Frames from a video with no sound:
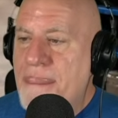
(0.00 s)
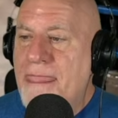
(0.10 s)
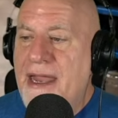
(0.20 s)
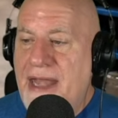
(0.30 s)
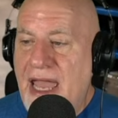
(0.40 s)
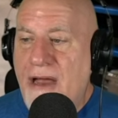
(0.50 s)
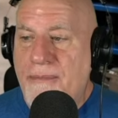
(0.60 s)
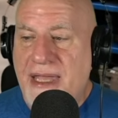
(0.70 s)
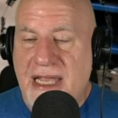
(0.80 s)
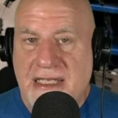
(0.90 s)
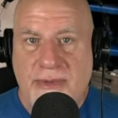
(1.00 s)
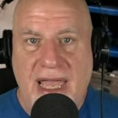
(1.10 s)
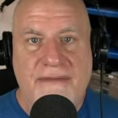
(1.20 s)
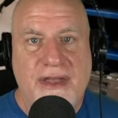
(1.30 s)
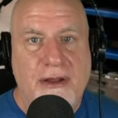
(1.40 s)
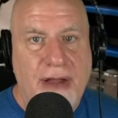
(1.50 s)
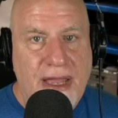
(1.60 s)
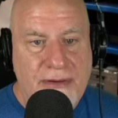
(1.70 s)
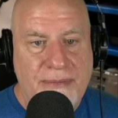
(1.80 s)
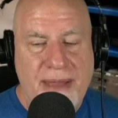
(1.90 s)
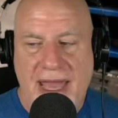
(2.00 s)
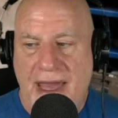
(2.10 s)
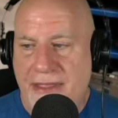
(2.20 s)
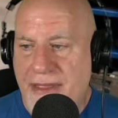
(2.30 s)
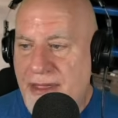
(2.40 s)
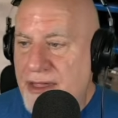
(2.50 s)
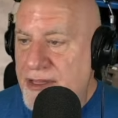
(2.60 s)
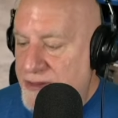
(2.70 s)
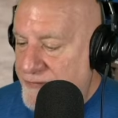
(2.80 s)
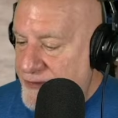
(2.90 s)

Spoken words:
And now because we have a ground path, the fuel